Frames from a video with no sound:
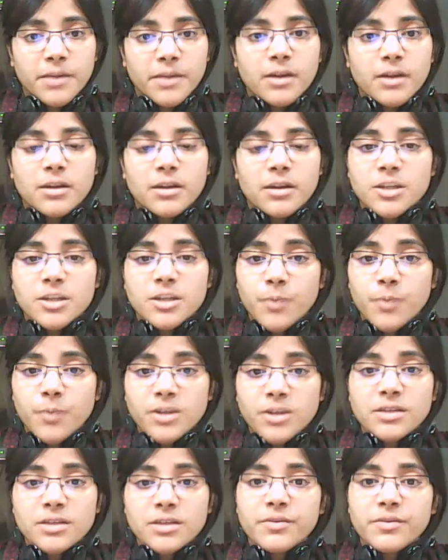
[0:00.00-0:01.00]
The response
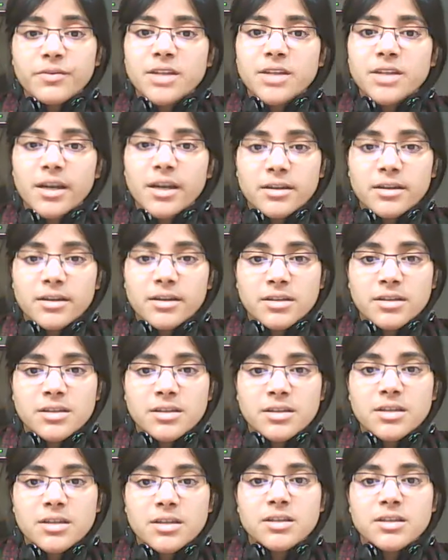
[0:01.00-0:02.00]
surface analysis
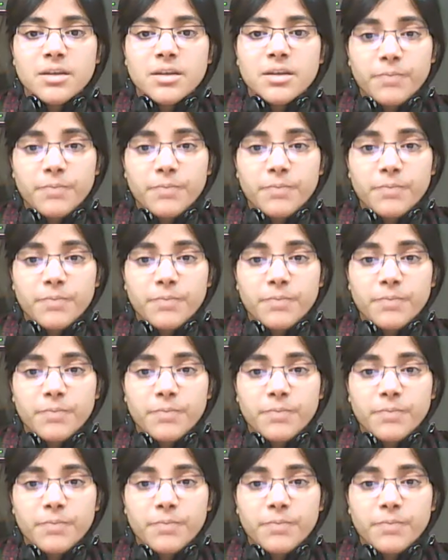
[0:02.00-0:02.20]
is then